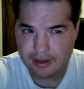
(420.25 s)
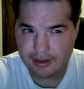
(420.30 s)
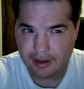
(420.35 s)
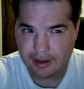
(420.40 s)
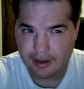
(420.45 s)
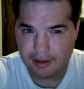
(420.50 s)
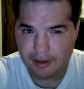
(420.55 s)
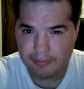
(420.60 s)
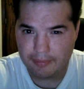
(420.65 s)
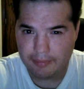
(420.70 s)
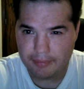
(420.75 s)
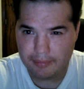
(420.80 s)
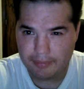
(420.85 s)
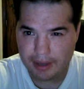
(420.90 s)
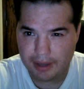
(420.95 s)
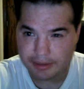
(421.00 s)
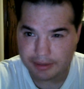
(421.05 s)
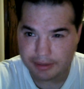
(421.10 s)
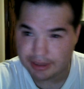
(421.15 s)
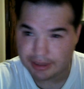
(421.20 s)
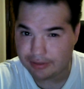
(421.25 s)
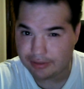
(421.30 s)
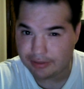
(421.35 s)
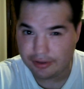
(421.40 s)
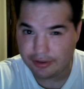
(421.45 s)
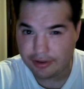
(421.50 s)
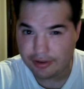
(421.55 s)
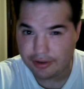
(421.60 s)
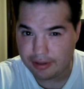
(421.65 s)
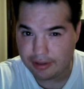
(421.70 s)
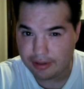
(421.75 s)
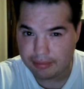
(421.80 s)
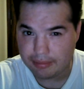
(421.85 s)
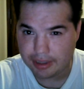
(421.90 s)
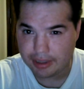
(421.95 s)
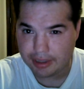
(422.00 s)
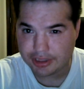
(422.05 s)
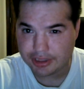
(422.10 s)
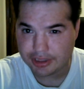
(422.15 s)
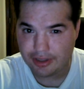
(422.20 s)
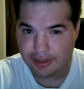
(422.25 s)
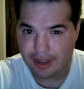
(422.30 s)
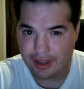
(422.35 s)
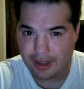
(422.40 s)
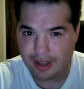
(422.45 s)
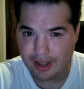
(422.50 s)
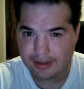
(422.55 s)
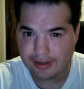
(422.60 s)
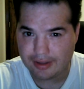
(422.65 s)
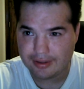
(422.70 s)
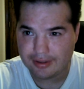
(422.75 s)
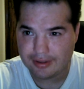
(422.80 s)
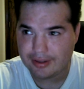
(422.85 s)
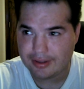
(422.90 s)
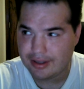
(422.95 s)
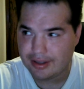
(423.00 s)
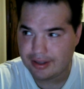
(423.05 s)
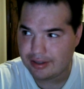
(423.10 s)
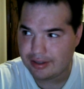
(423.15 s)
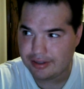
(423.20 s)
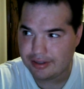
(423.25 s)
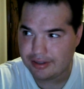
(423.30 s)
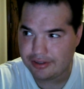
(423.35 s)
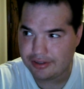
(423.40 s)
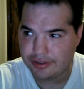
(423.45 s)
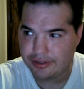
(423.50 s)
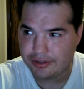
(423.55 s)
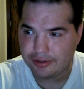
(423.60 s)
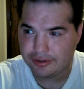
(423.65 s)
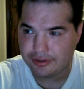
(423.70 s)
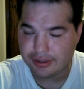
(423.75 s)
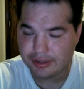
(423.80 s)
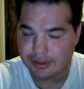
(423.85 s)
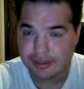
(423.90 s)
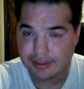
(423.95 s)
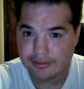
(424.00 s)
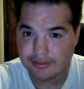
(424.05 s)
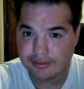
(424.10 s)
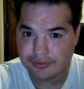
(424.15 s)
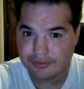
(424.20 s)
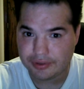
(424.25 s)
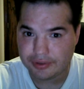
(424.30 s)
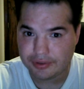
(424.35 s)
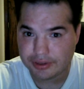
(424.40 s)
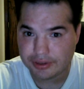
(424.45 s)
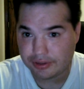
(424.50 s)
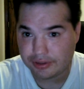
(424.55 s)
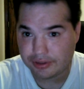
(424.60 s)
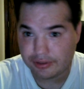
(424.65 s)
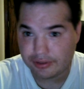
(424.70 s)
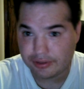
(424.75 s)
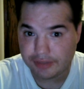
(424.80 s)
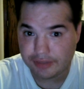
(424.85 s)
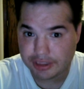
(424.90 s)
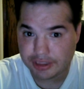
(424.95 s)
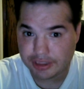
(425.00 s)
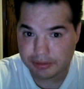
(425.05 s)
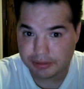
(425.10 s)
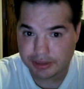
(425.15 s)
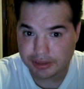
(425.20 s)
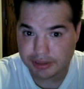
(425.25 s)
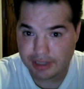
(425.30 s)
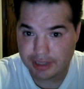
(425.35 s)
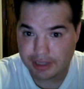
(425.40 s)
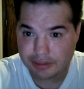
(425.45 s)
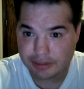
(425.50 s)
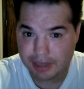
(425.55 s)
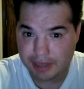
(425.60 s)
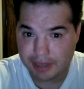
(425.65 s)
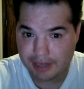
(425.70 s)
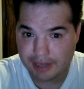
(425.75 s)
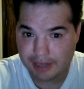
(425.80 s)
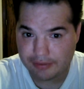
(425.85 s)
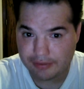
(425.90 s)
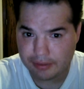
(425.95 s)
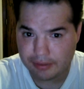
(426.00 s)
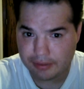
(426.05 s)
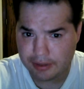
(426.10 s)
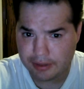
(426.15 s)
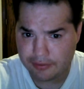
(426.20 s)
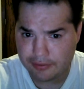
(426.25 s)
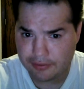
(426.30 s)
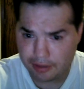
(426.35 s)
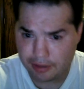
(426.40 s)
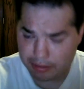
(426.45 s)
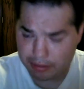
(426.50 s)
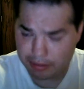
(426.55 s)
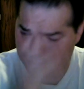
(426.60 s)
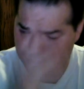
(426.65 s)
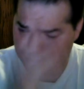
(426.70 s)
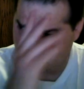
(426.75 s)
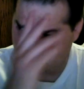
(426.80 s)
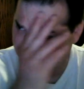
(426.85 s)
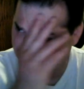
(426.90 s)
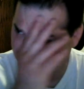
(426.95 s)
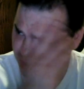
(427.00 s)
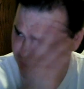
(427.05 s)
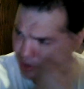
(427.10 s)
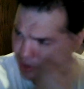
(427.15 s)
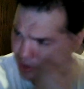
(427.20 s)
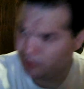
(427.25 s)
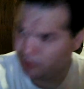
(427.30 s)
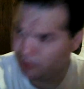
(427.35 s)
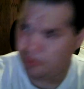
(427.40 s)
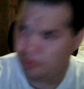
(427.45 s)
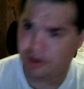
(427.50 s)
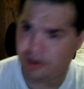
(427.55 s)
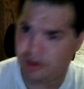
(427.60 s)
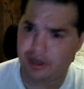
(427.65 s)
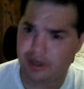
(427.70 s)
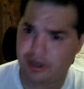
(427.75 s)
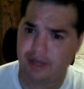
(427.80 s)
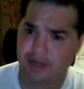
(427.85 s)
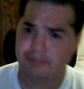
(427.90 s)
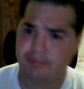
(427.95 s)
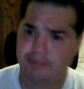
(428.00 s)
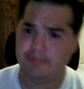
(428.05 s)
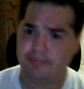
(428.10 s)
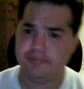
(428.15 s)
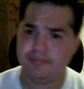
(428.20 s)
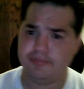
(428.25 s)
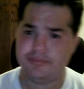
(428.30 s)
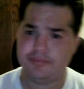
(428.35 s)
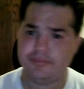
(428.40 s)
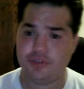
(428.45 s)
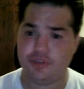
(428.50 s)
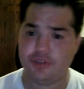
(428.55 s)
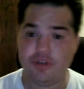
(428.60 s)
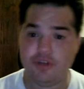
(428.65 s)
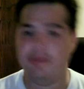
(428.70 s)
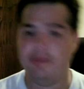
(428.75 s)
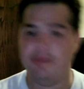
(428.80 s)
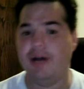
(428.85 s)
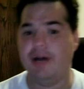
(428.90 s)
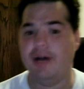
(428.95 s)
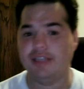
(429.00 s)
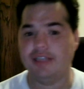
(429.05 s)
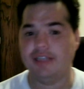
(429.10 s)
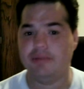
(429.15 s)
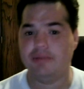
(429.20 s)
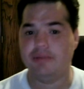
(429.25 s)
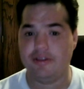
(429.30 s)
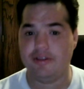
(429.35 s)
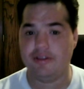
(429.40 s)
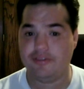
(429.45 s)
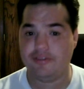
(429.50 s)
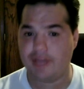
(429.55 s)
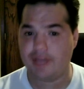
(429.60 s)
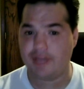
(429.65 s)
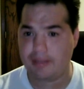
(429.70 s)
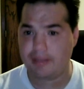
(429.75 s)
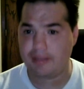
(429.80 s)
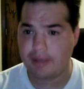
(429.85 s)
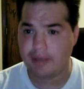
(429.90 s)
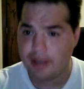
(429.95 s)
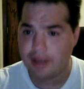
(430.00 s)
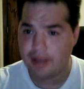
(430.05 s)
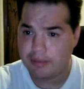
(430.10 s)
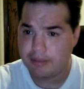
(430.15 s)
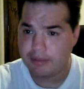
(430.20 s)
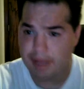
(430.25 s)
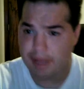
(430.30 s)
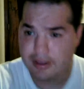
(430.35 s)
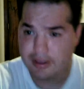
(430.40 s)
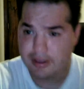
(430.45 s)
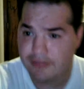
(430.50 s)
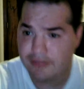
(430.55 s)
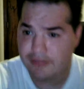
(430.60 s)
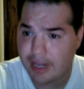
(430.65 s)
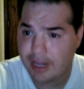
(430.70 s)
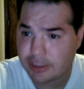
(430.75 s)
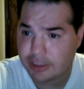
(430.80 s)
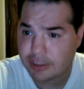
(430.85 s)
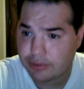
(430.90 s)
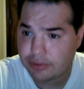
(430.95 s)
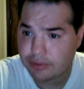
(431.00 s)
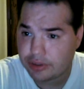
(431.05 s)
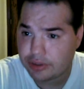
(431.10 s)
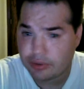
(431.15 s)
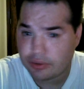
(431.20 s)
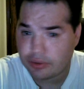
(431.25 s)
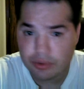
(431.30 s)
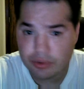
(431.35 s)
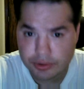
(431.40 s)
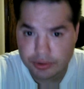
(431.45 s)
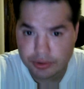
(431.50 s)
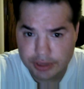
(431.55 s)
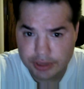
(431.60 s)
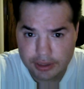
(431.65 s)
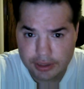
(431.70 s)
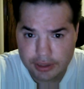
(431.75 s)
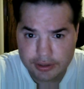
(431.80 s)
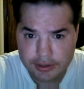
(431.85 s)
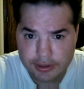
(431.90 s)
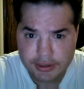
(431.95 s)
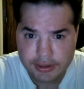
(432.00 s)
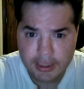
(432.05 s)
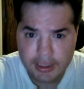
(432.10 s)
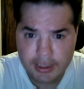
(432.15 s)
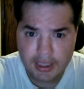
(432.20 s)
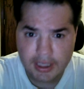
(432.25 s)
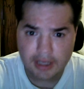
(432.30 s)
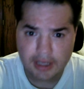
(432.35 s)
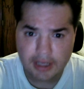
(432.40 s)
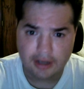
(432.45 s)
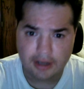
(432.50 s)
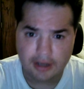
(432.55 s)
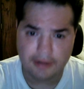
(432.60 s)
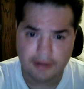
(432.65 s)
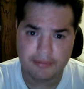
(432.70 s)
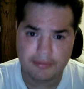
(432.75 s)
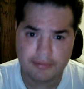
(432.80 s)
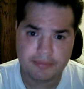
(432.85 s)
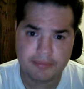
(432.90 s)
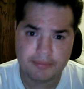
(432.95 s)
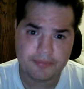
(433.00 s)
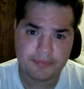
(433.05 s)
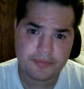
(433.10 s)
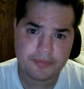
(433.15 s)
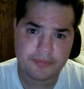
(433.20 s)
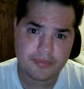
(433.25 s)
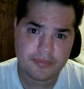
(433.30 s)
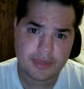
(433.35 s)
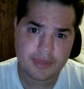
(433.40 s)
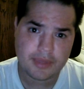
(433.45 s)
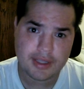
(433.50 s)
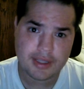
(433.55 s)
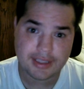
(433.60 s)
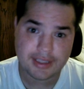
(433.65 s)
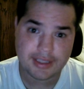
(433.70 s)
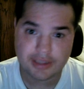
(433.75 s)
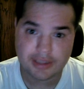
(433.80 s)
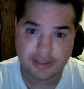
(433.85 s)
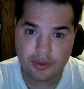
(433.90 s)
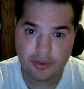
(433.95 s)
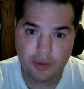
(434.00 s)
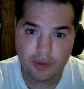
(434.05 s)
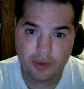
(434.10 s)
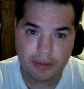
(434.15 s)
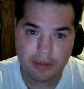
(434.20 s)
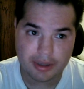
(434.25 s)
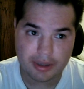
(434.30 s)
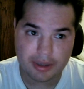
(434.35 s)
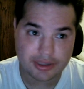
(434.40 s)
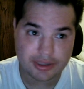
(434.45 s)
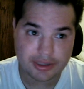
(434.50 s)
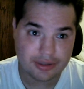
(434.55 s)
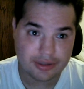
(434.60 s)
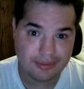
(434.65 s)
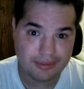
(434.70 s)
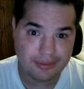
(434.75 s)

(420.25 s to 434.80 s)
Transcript: I was never under the impression that these fruits or vegetables that I was buying from these farmer markets were could be possibly the same manufacturers or wholesalers that sell the Walmarts.